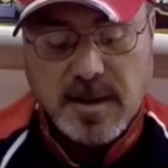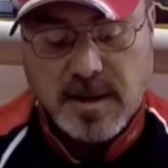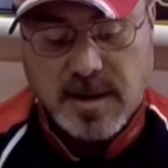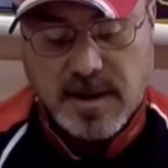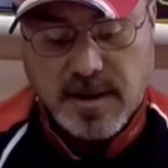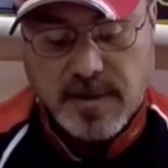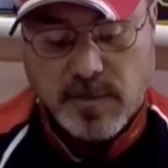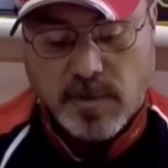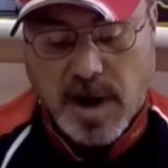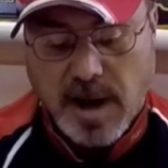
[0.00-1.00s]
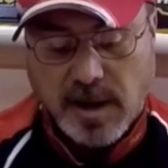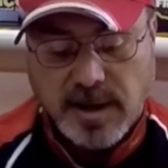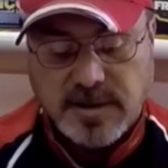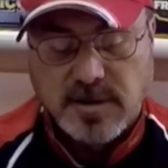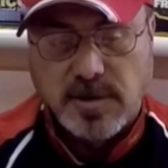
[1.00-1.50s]
What I
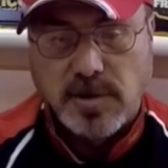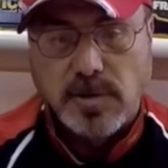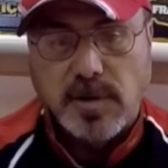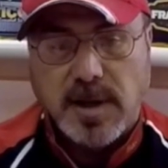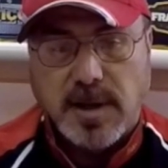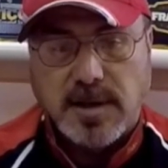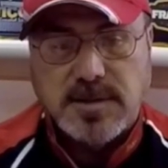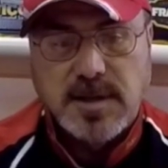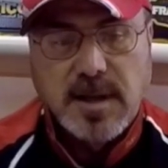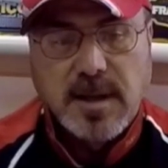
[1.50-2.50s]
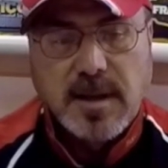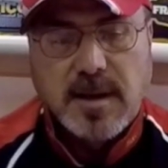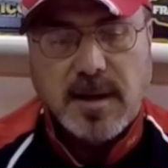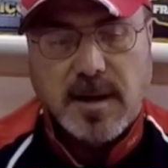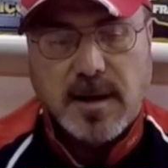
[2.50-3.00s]
like to do is,
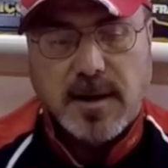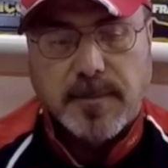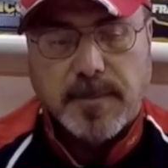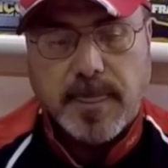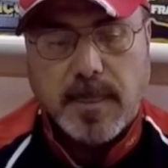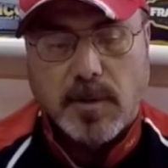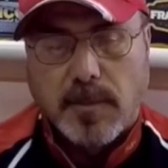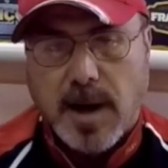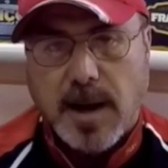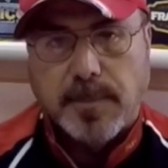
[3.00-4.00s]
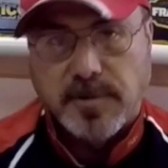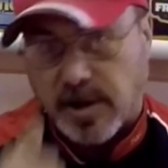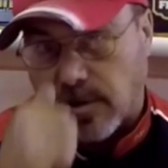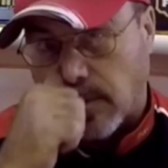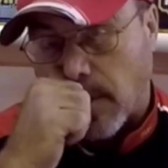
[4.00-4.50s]
on my
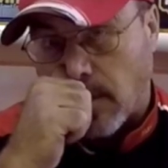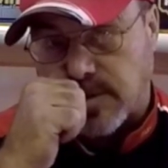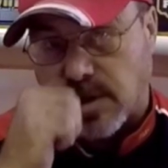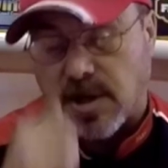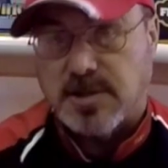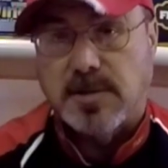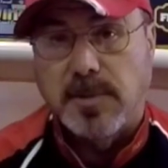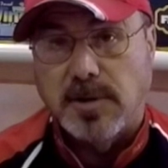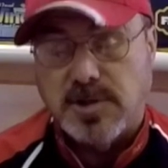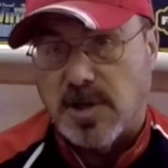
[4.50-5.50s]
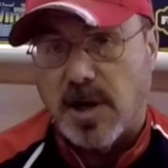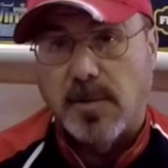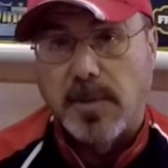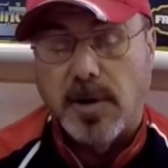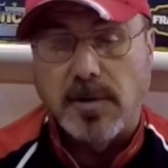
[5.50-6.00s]
particular boat, it's a custom built Snyder
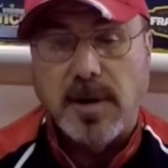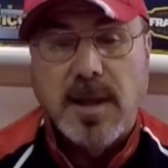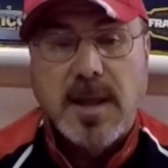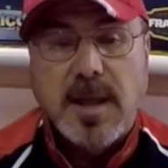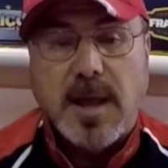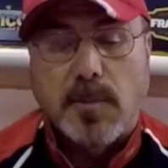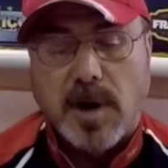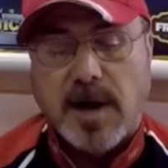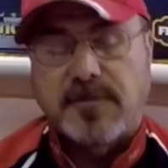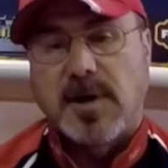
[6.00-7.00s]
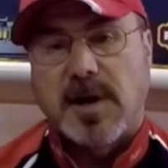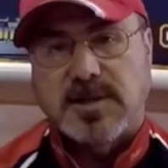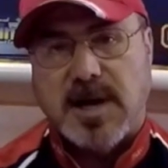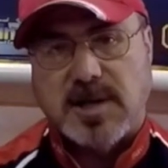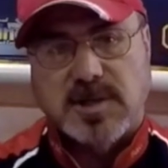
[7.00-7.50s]
boat, and what I've done is
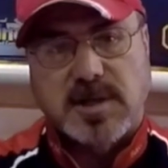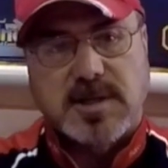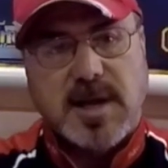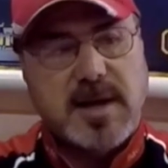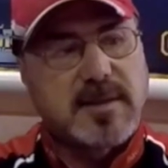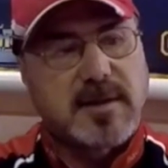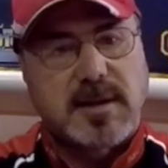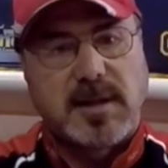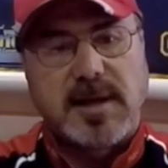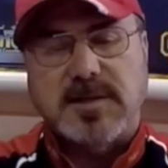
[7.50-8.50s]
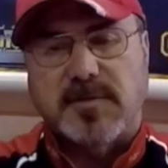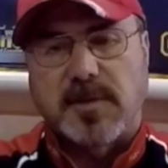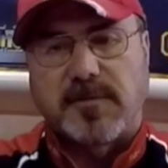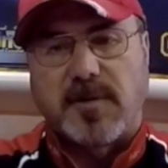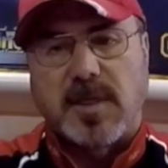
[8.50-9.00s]
actually taken the cleats from
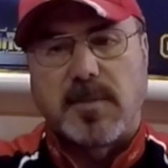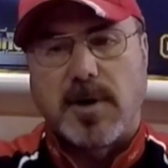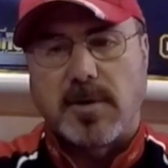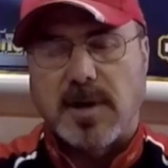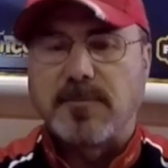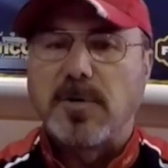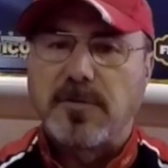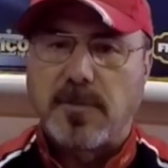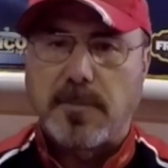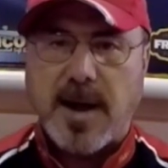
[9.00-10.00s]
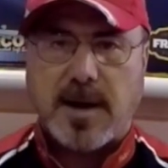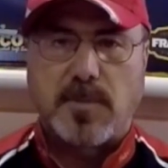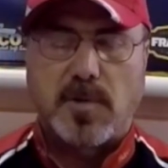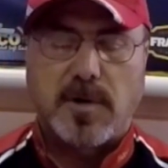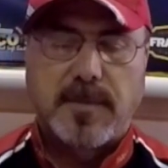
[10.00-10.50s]
the front of the boat and I've moved them back
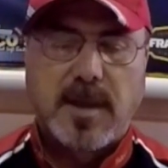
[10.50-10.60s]
more.